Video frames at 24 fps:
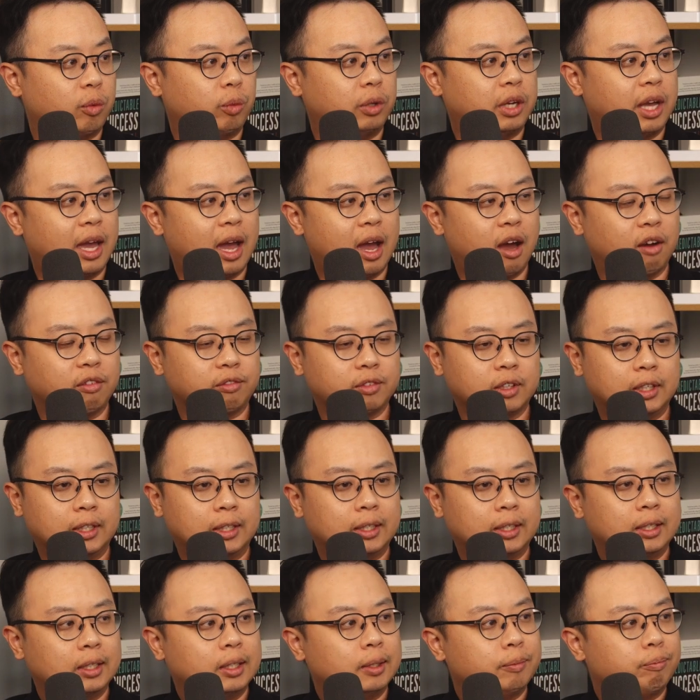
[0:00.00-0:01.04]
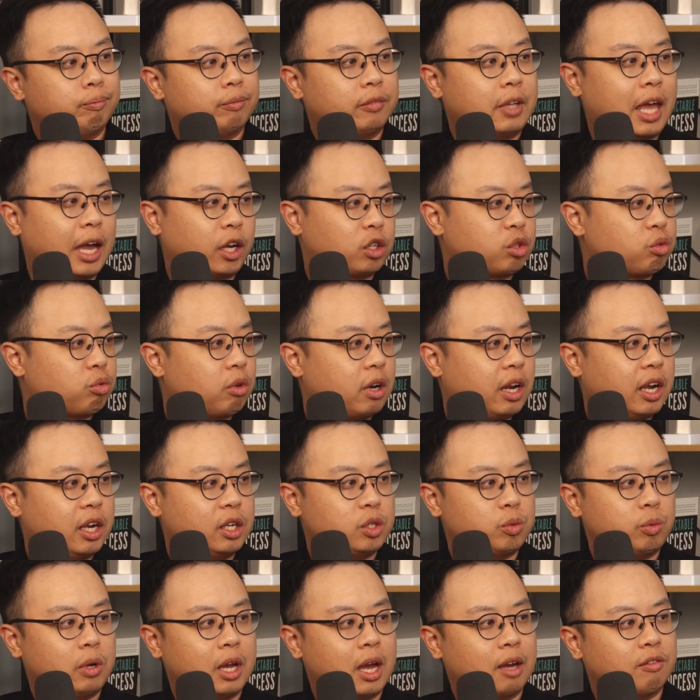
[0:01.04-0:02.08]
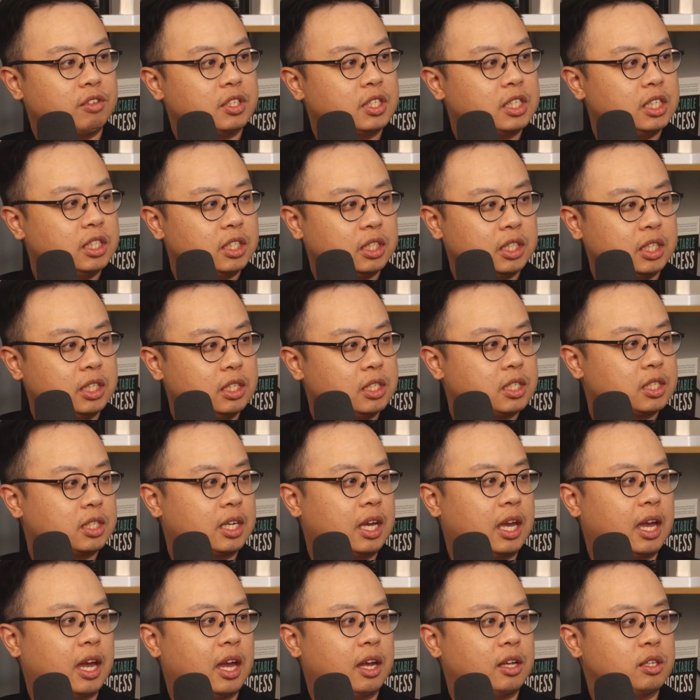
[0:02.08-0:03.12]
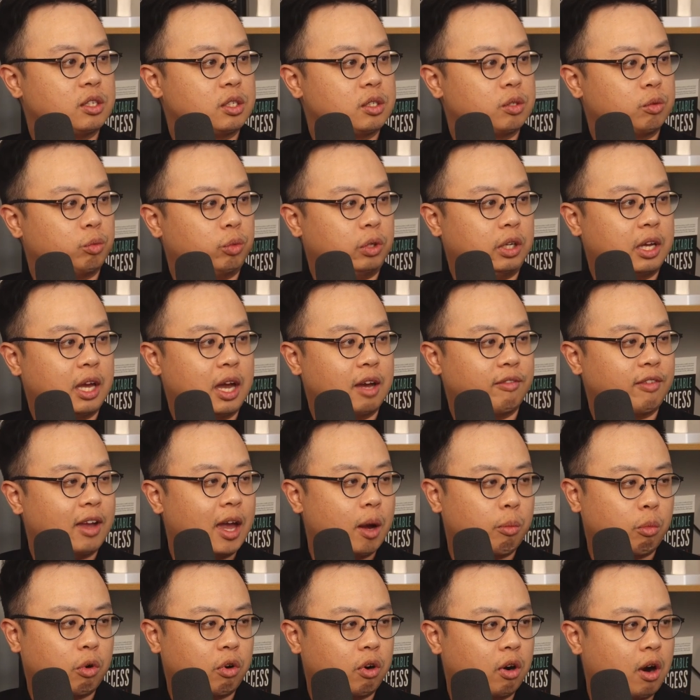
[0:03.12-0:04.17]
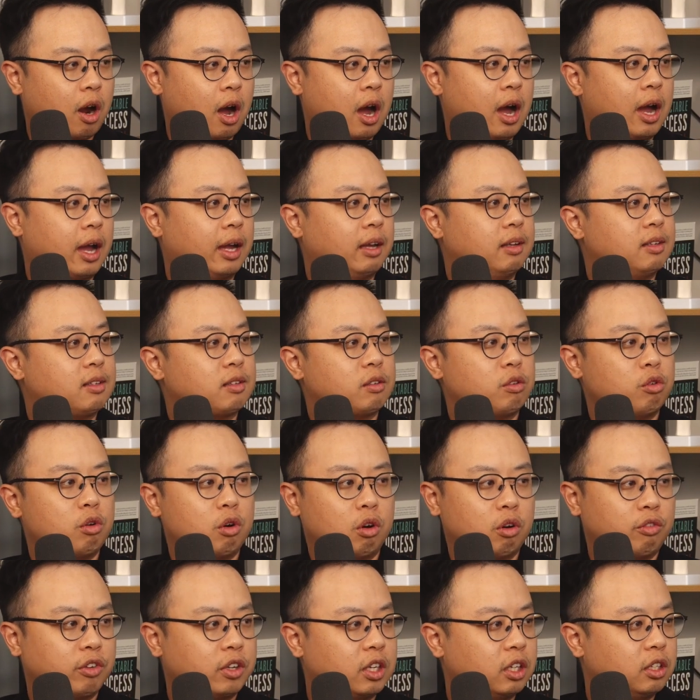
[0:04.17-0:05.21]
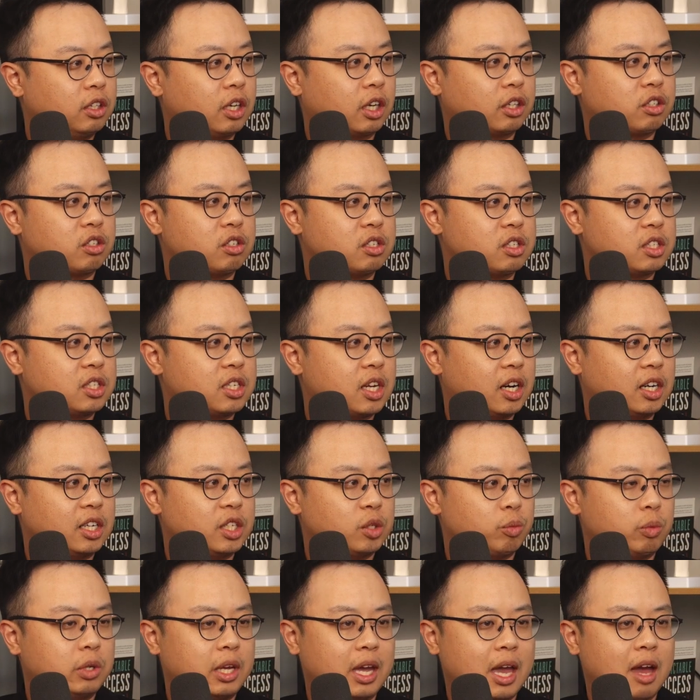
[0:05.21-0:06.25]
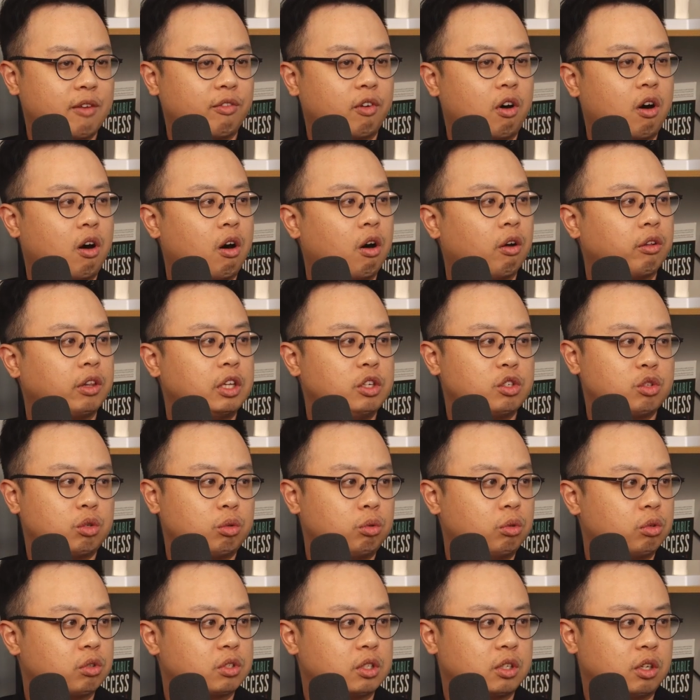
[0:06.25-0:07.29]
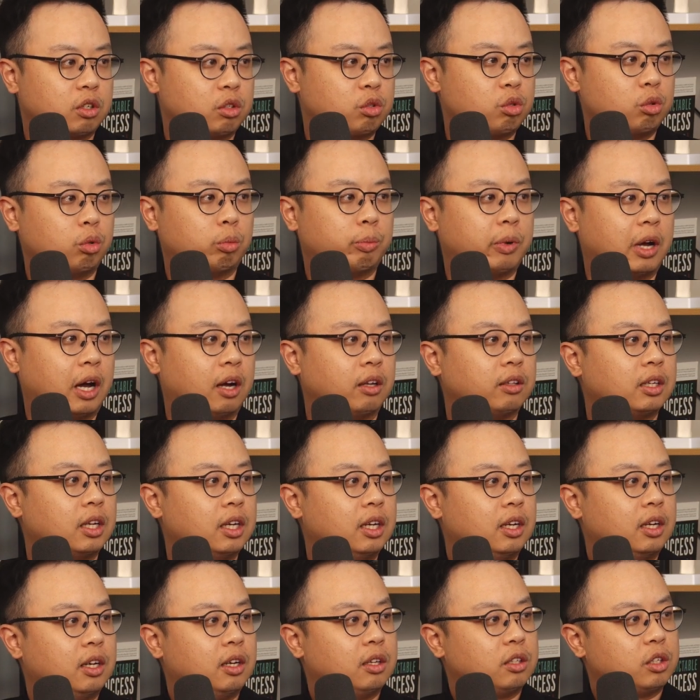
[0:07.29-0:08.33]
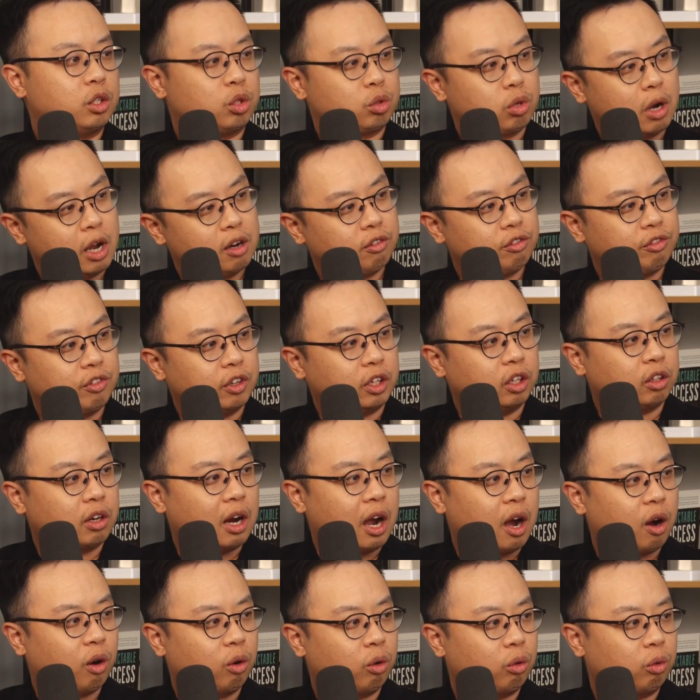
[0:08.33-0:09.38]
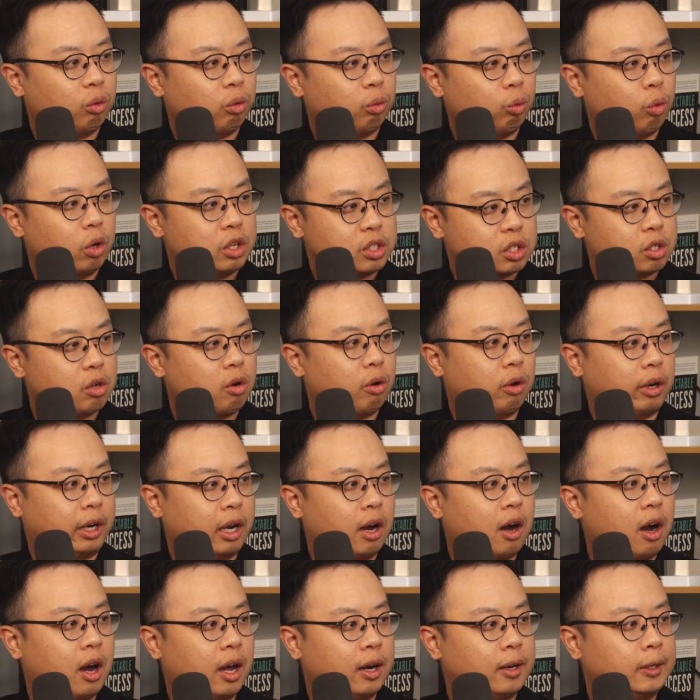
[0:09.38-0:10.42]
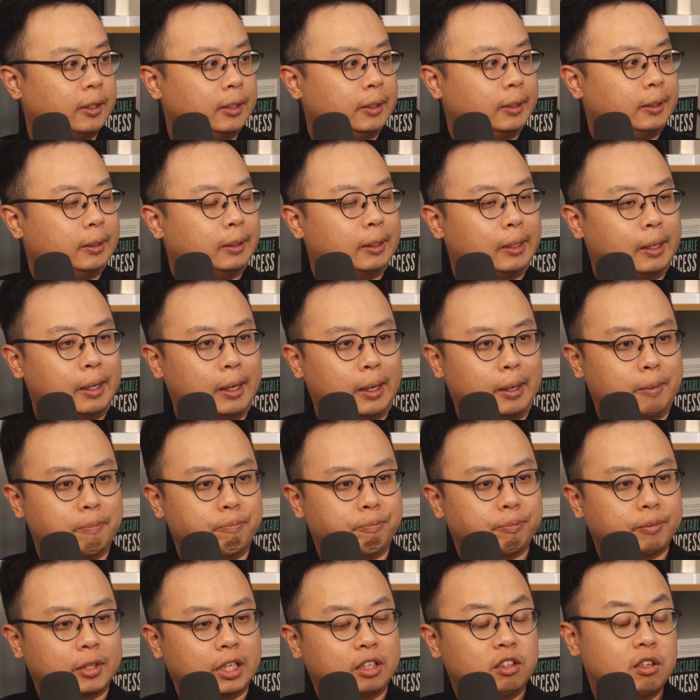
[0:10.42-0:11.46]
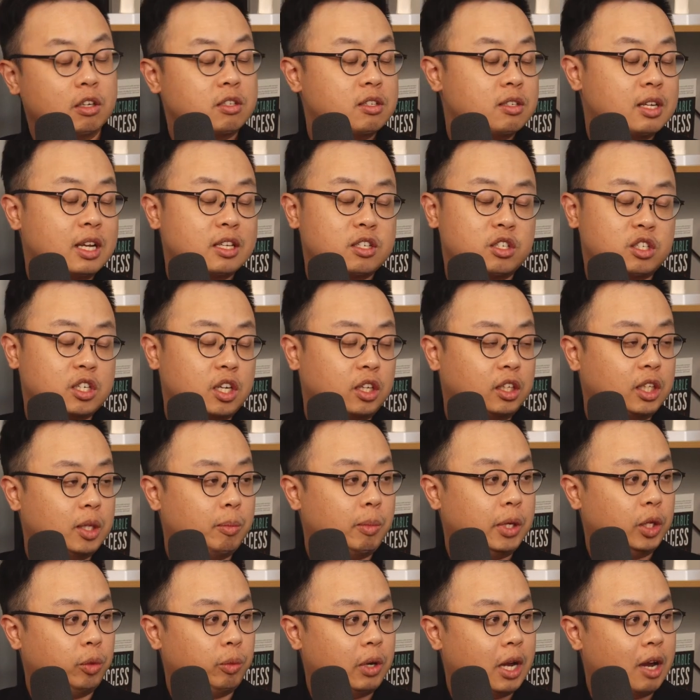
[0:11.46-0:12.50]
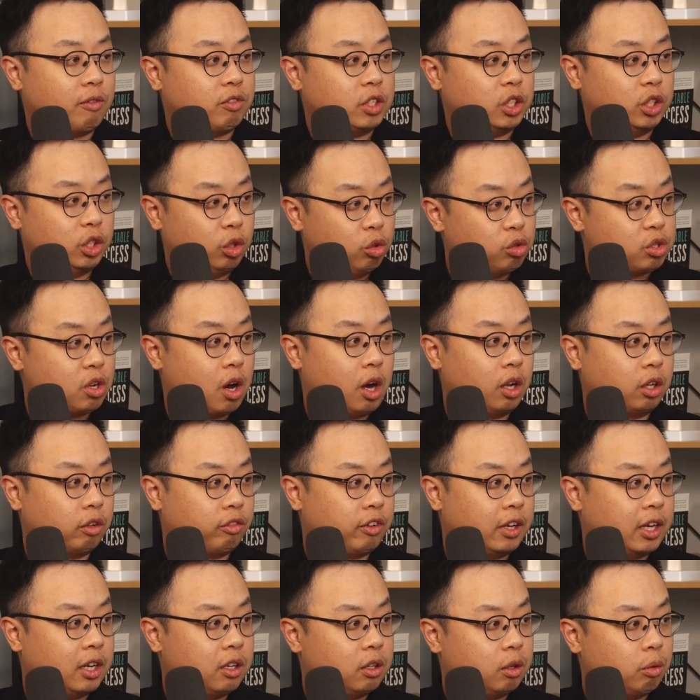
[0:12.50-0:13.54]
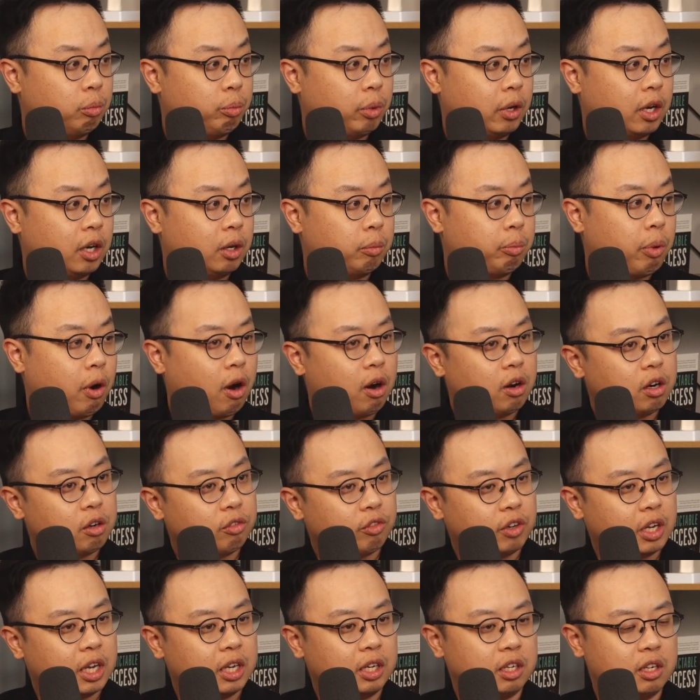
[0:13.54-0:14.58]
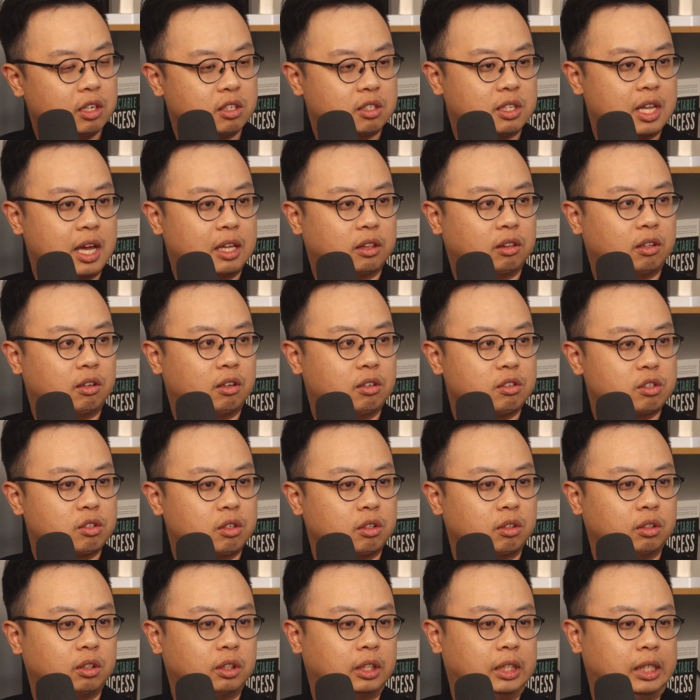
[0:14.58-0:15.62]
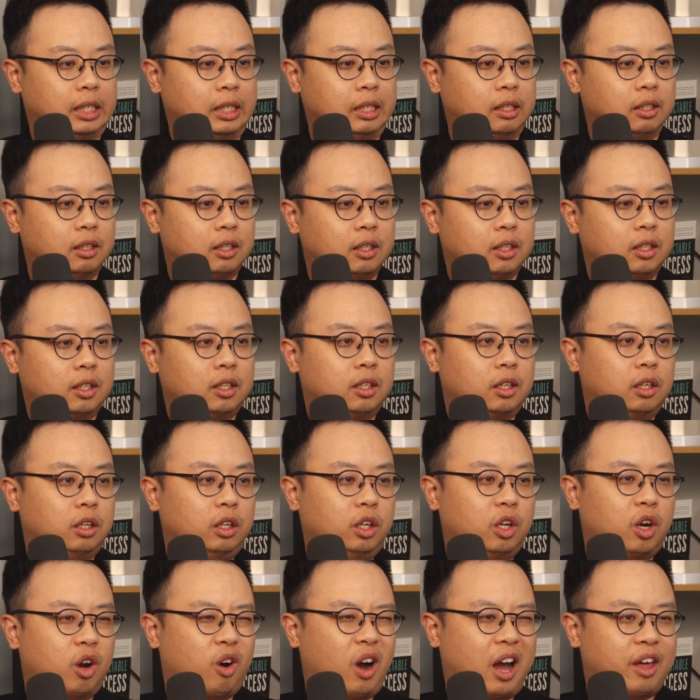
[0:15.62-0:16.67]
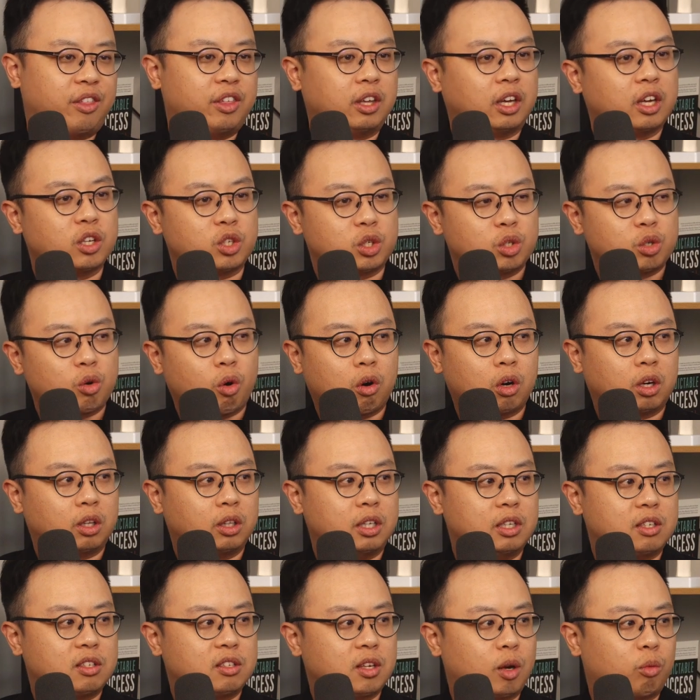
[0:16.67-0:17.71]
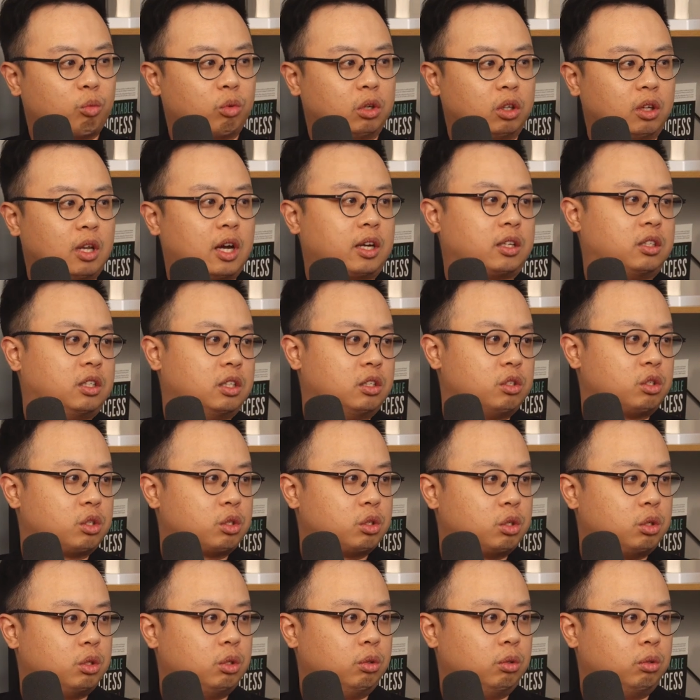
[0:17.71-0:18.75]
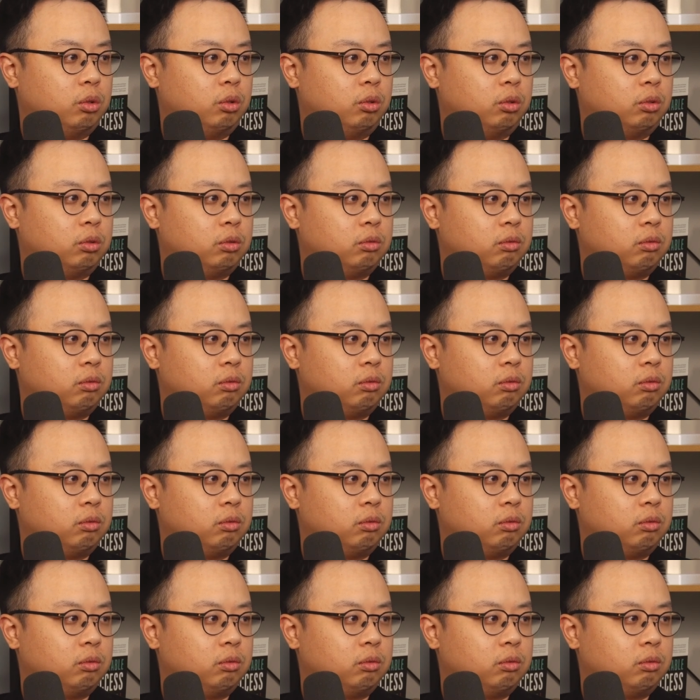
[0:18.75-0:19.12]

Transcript: We have X-rays, we have CT scans, we have MRIs, nerve conduction studies. We have all these tools in our tool belt to try to figure out what's going on. It doesn't necessarily mean we have to use all of it, but part of it is that there's certainly, I think historically some reluctance to